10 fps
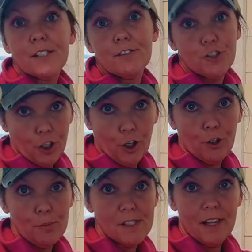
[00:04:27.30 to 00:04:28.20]

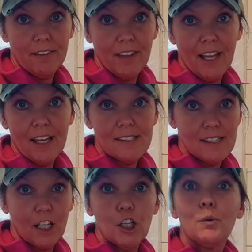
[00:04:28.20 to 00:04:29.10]
germs and things
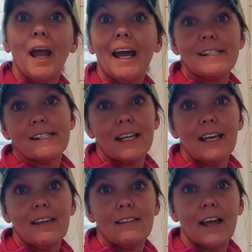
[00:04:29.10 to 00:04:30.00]
that you can't
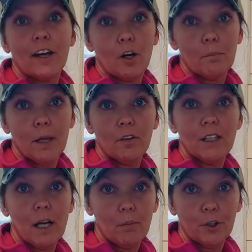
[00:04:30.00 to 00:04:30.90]
see that are building
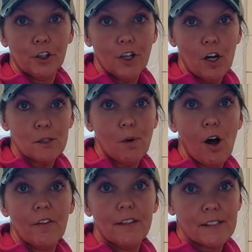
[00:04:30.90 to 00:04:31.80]
up on your dog's paw
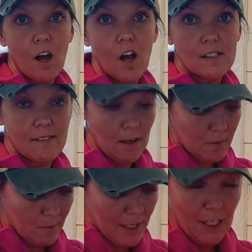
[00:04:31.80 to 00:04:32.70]
that's causing them to
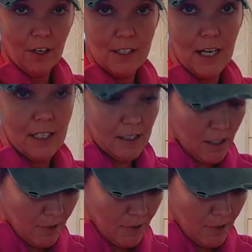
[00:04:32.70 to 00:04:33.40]
be irritated.